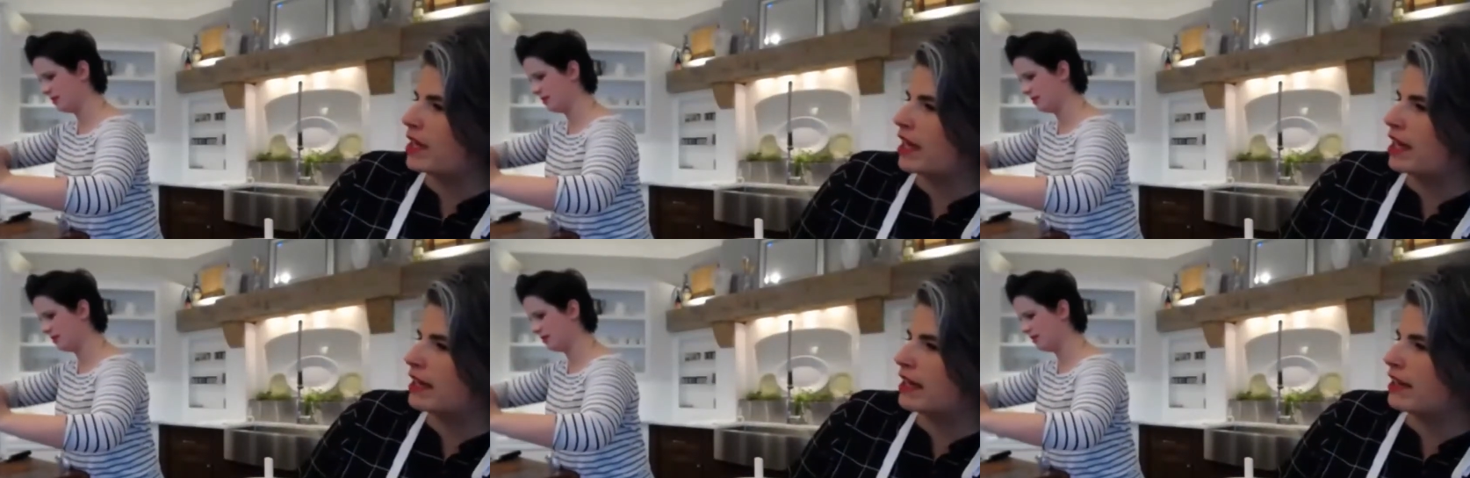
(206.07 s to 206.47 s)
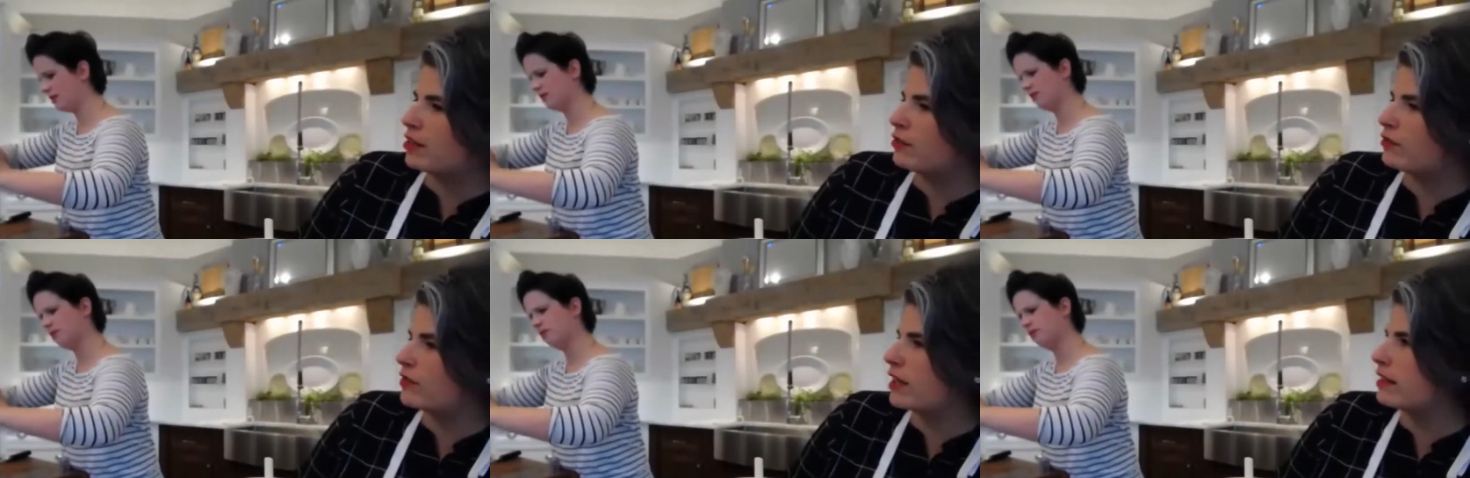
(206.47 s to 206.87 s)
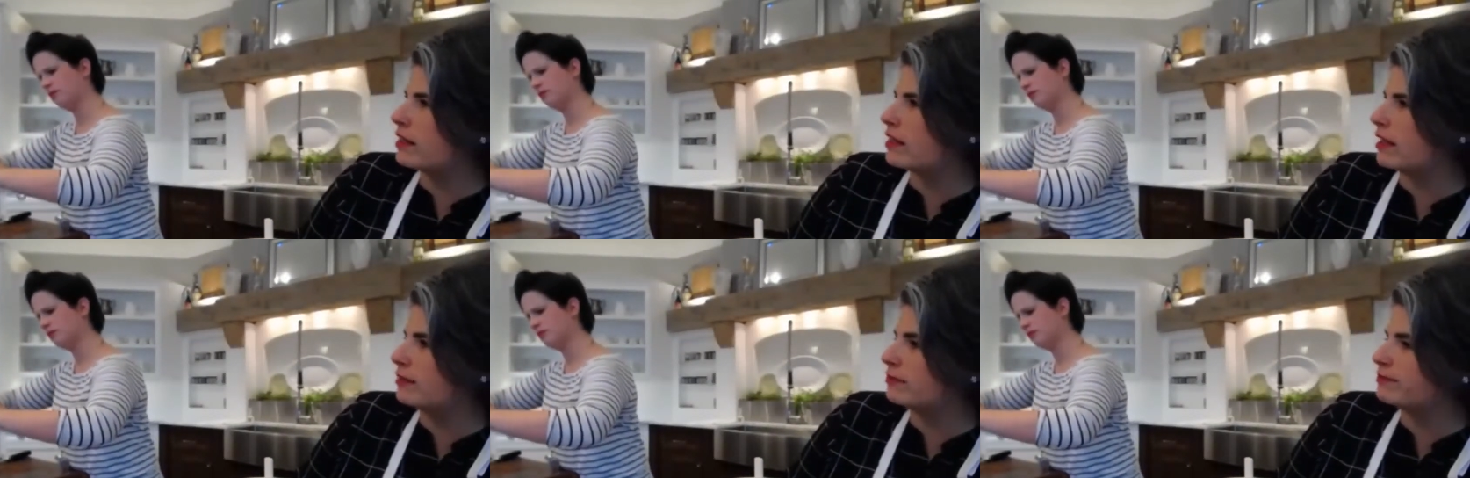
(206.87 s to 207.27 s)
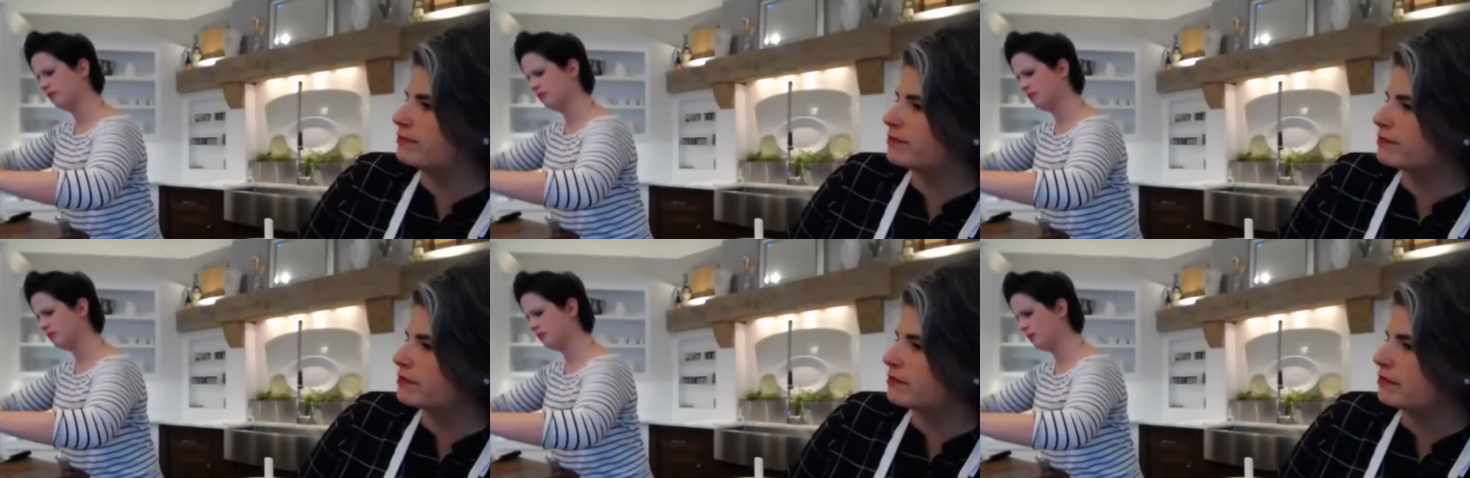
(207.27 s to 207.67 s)
Speaker 1: & Beyond now that you've cut the
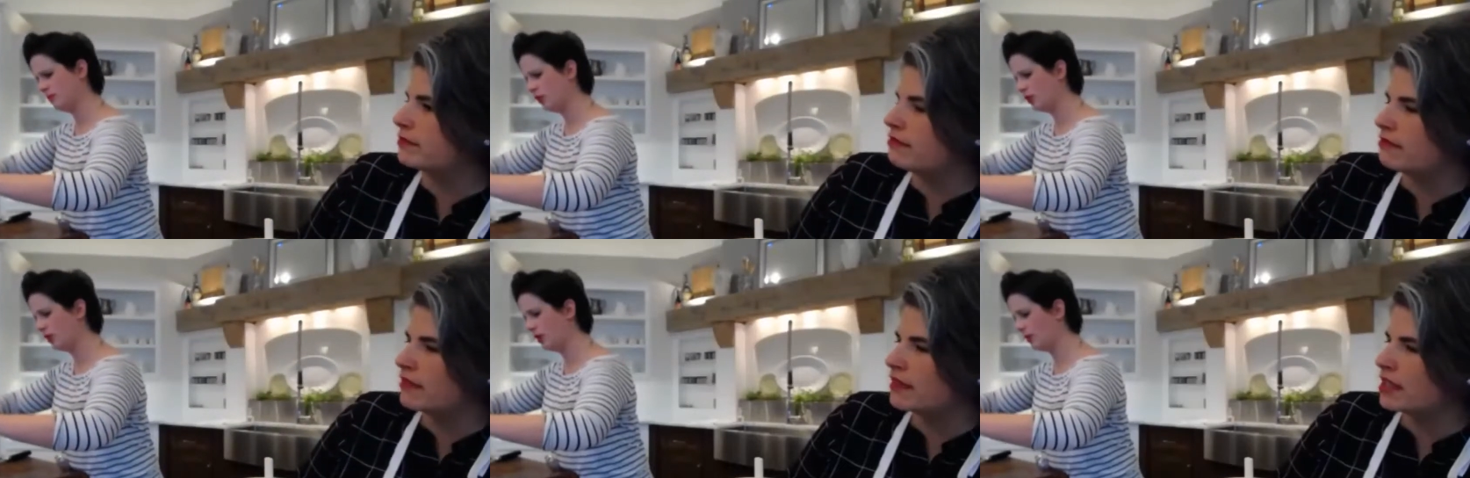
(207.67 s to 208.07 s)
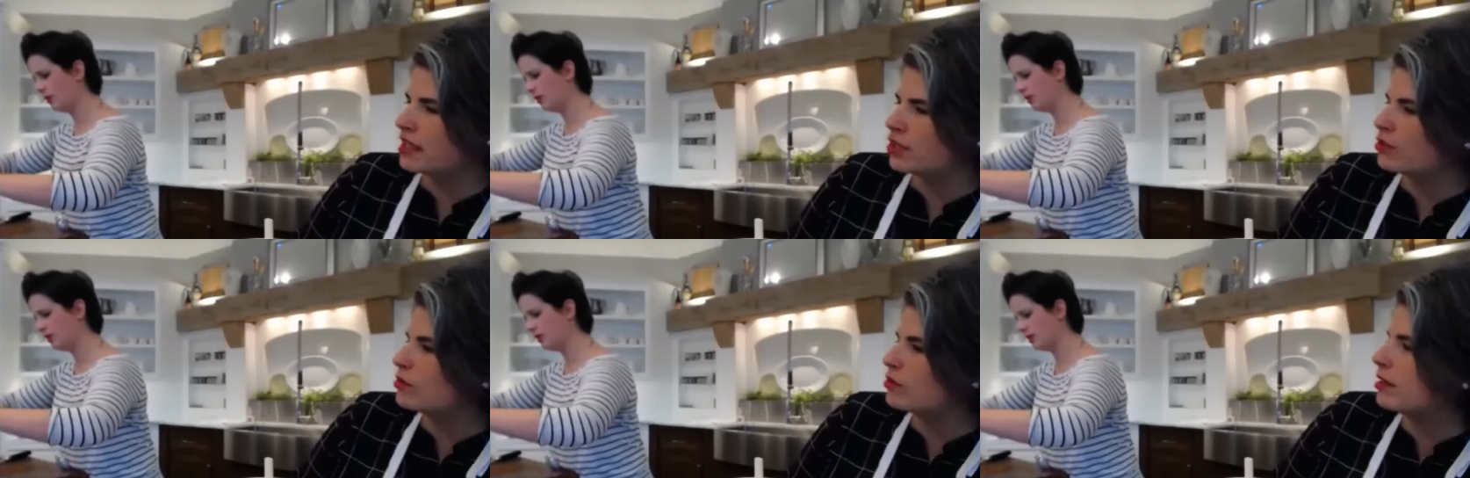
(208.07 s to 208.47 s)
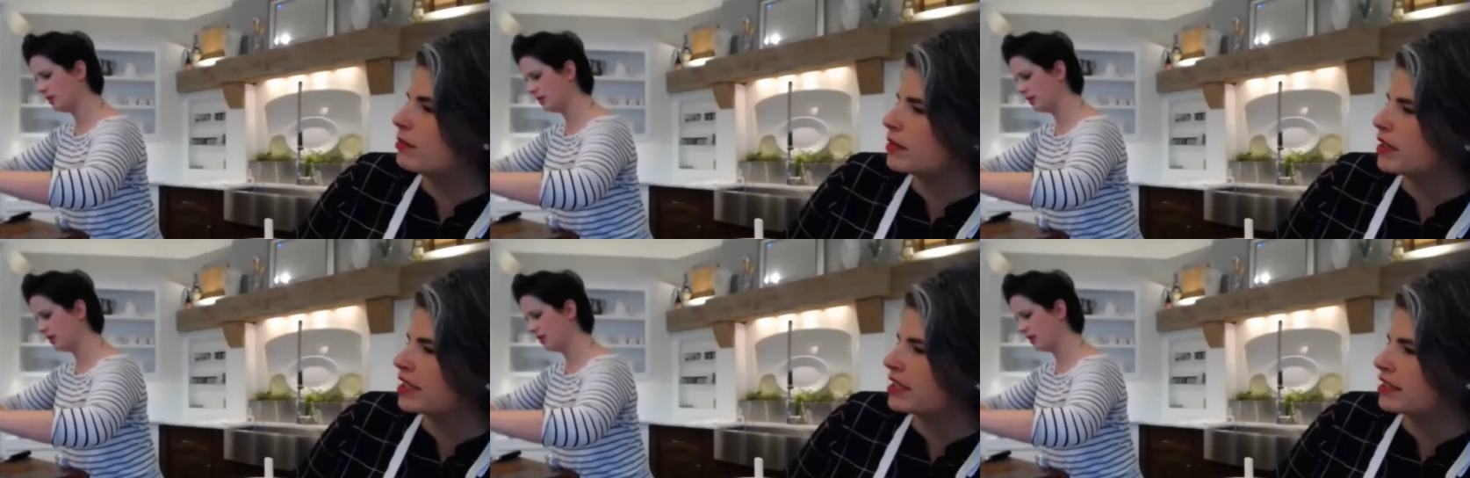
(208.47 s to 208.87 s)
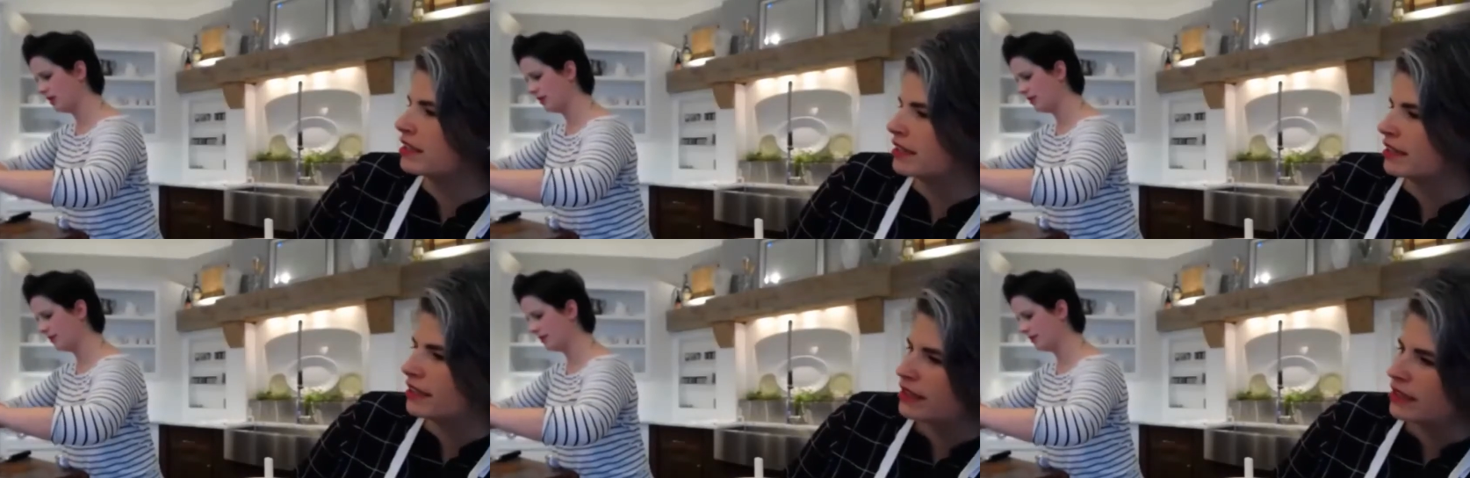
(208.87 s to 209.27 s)
Cucumbers? cucumber.
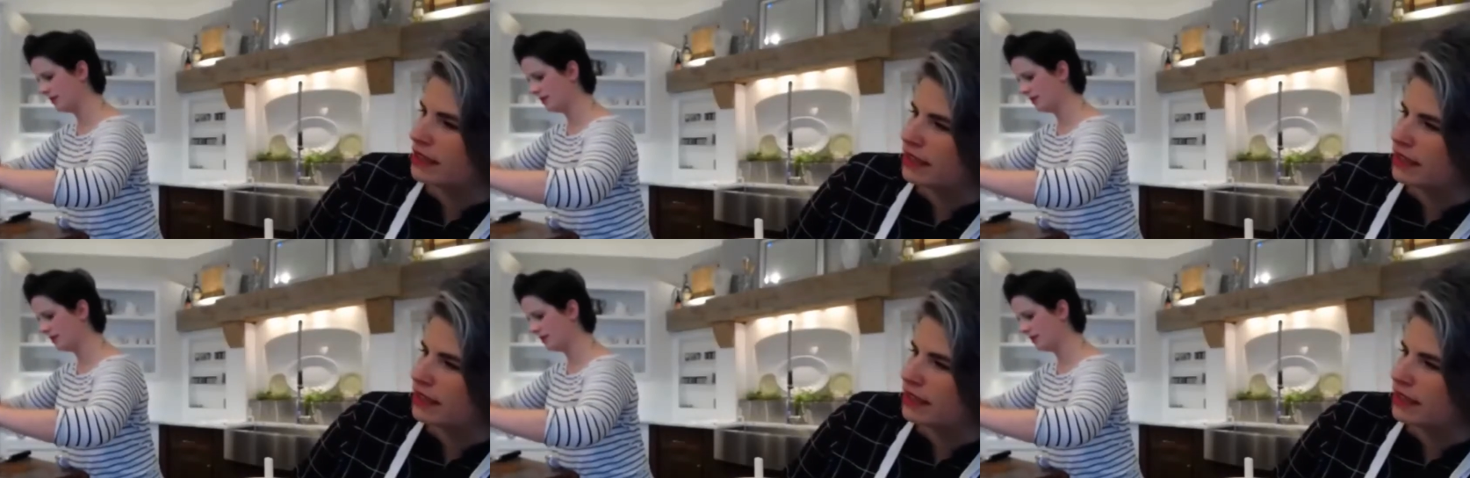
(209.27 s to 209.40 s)
Oh.